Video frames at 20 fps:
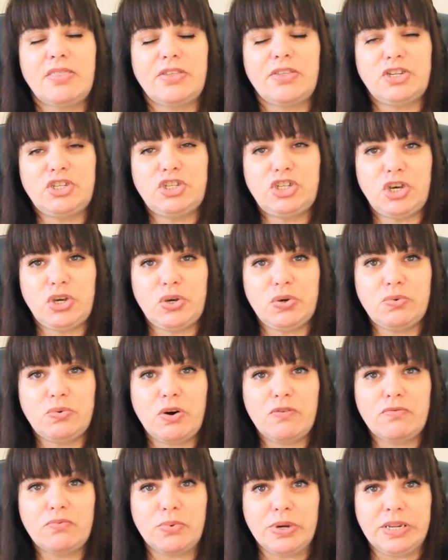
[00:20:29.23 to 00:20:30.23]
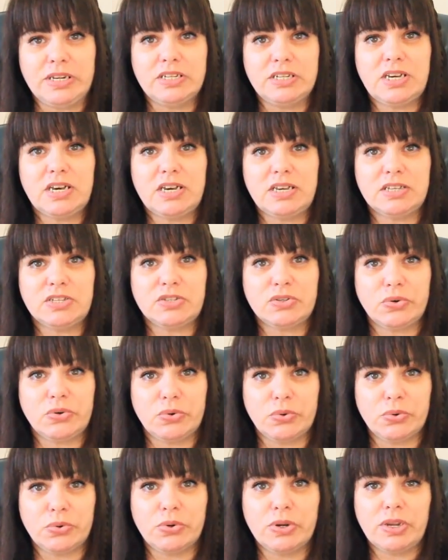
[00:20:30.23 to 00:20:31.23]
The Two of Winter is
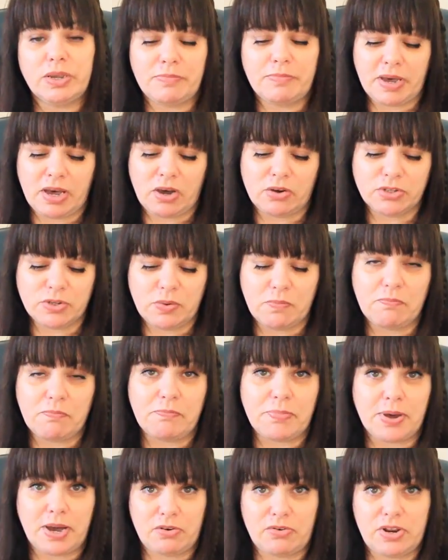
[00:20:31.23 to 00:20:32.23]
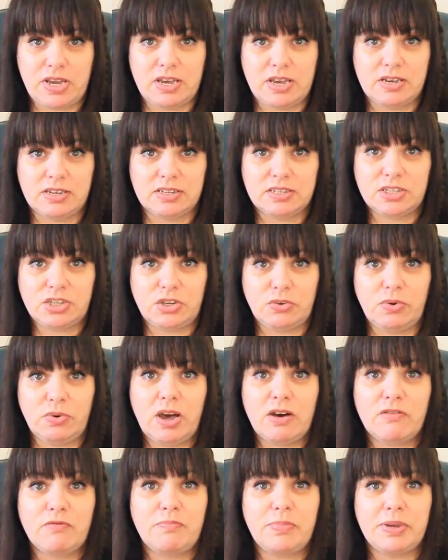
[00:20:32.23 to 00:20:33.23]
all about barriers you
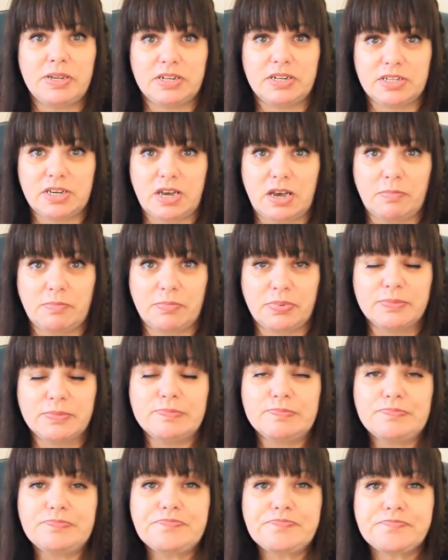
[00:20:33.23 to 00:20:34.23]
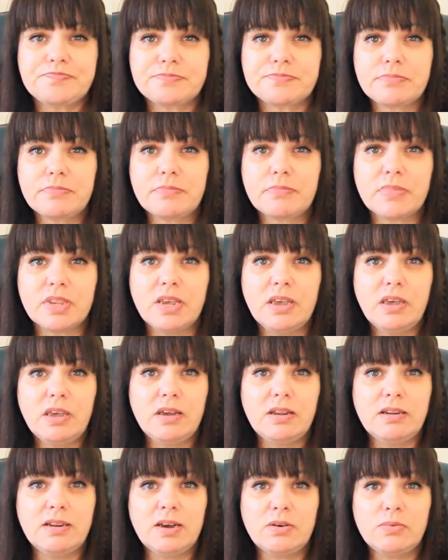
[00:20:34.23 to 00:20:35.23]
have built up.
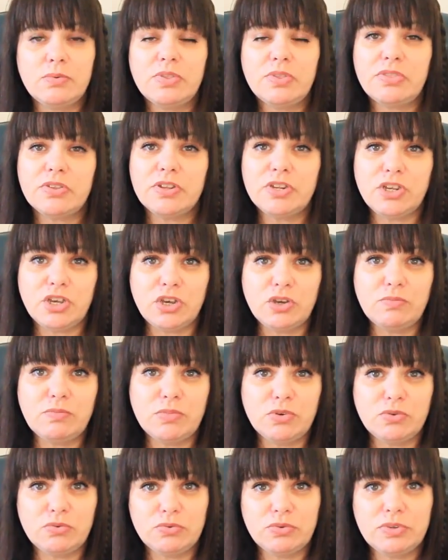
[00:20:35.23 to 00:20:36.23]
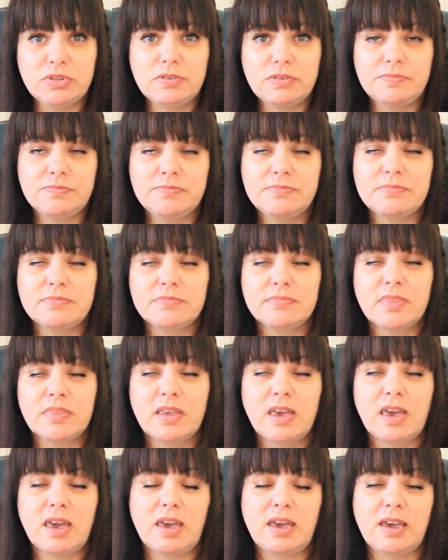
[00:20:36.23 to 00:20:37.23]
Now with the new moon
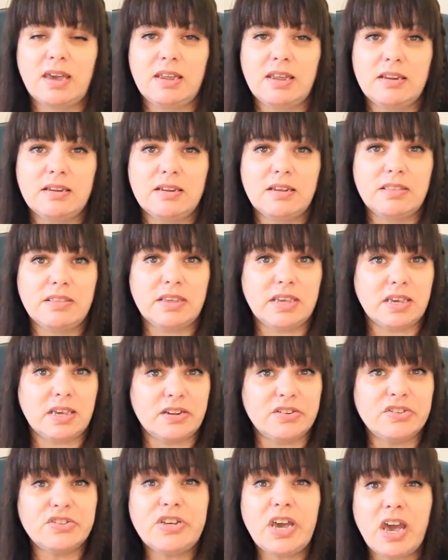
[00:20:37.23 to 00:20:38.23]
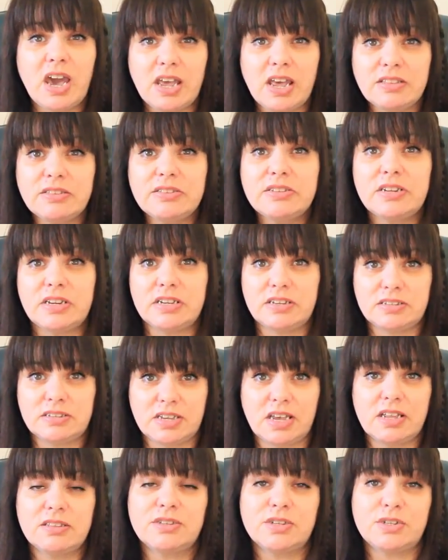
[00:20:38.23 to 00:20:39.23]
in the intensely
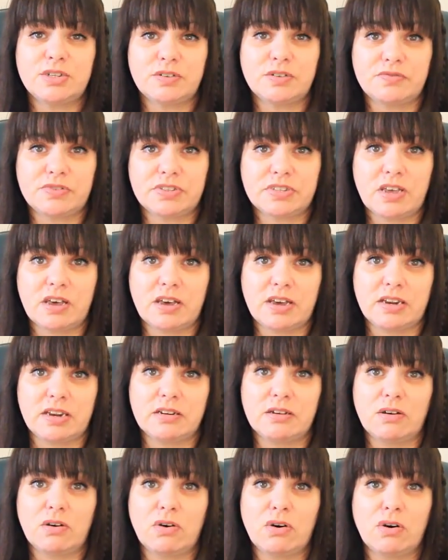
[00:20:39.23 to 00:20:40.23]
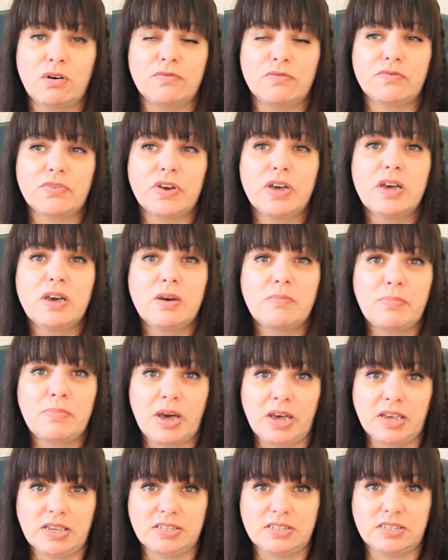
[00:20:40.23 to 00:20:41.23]
sensitive sign of
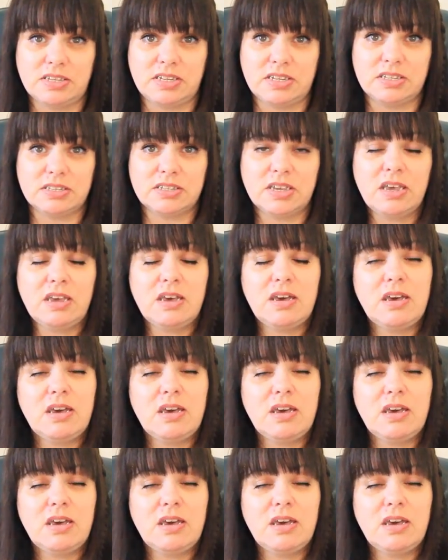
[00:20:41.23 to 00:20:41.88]
Pisces,